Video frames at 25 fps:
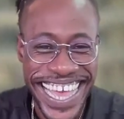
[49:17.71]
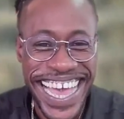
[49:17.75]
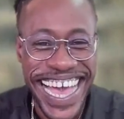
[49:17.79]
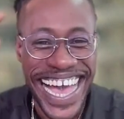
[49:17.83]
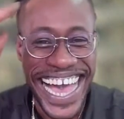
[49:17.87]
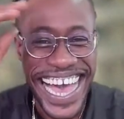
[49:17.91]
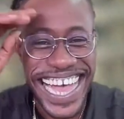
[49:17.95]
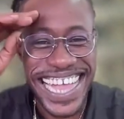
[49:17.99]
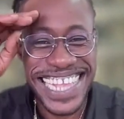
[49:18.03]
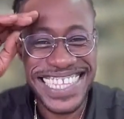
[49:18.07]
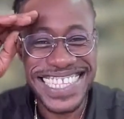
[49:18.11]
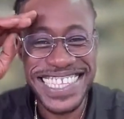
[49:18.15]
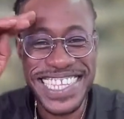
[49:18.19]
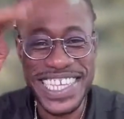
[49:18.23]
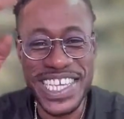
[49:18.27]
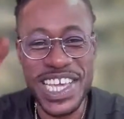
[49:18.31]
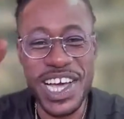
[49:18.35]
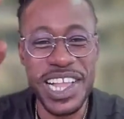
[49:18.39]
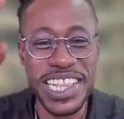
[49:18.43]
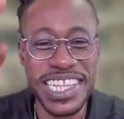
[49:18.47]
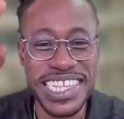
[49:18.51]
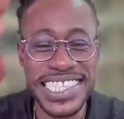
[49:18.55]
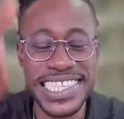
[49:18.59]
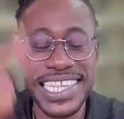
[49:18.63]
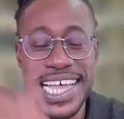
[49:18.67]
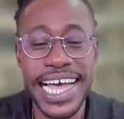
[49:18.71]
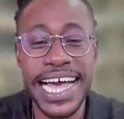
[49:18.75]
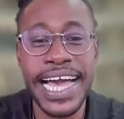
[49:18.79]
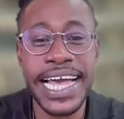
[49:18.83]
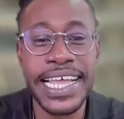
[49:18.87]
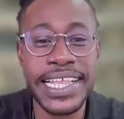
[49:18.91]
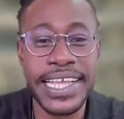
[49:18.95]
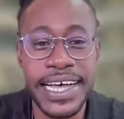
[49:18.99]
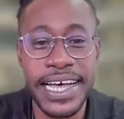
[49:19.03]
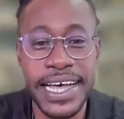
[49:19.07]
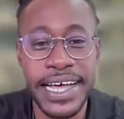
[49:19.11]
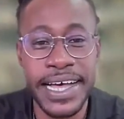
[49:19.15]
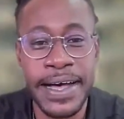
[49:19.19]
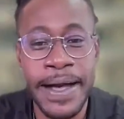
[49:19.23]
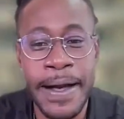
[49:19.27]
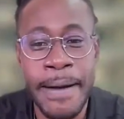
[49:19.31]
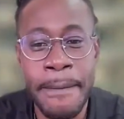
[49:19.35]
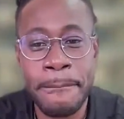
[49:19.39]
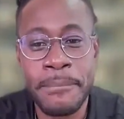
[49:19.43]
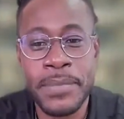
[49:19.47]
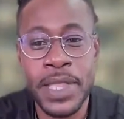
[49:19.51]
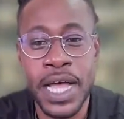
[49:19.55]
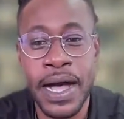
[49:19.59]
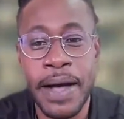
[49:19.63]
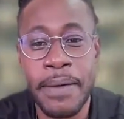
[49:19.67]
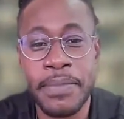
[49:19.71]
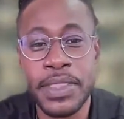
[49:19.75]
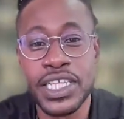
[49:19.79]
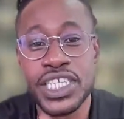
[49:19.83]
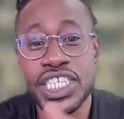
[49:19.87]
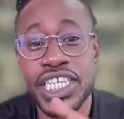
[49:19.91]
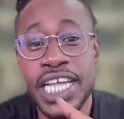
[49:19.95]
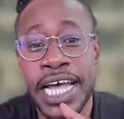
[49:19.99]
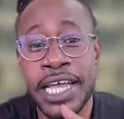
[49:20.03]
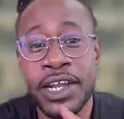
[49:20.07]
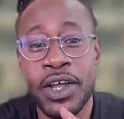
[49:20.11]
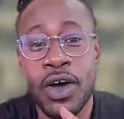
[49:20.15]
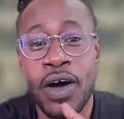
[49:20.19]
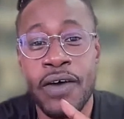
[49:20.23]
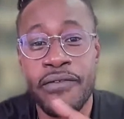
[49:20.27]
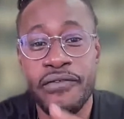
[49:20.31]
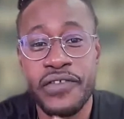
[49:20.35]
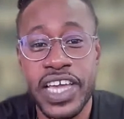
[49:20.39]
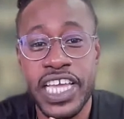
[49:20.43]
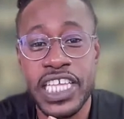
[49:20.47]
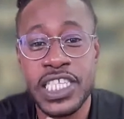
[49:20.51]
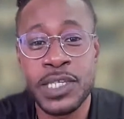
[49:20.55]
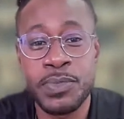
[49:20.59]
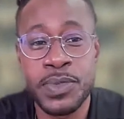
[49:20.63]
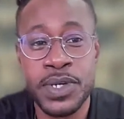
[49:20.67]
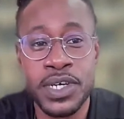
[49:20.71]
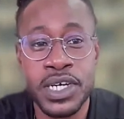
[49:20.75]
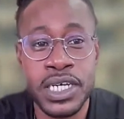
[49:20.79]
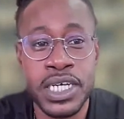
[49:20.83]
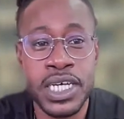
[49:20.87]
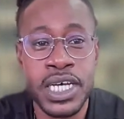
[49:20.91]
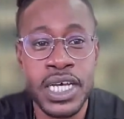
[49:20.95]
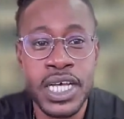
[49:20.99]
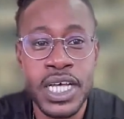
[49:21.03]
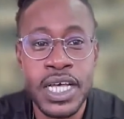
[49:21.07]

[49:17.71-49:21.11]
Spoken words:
I'll see y'all inside the chat on Facebook.